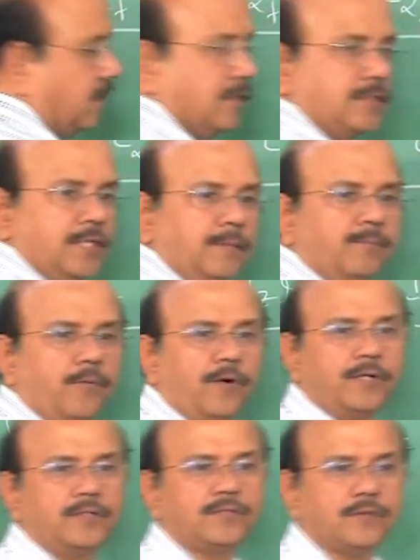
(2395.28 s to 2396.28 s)
is the
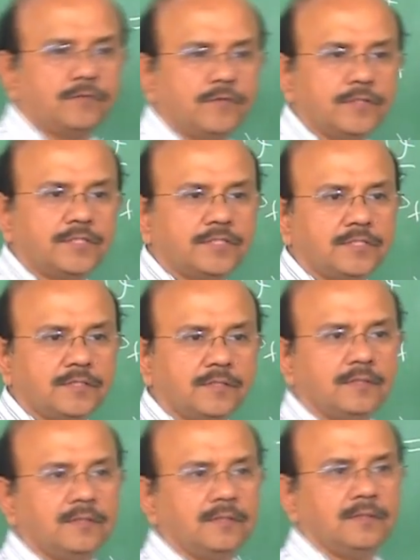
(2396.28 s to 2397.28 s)
importance of this.
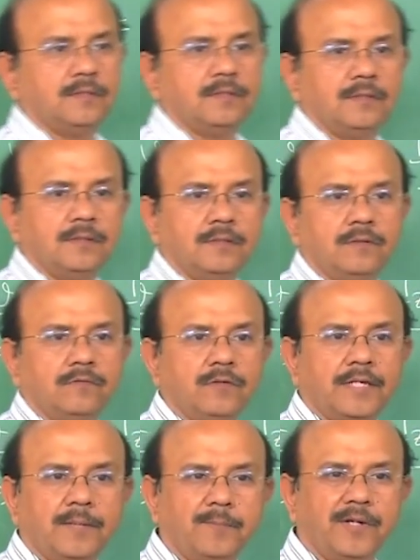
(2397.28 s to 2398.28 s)
We'll
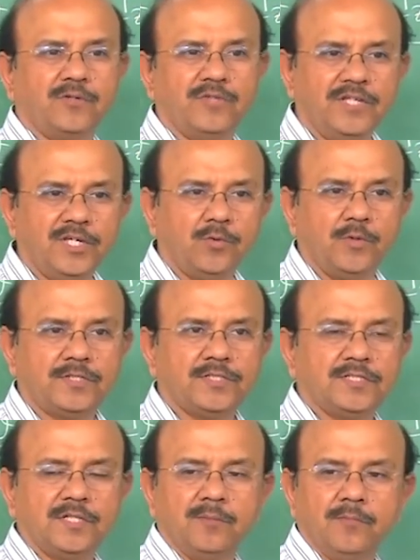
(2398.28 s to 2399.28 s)
get back to the
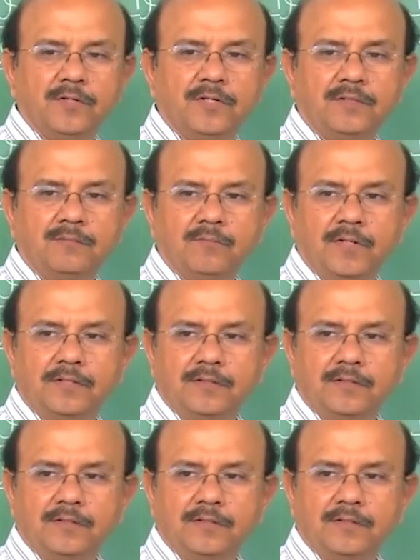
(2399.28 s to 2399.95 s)
equations in a minute, but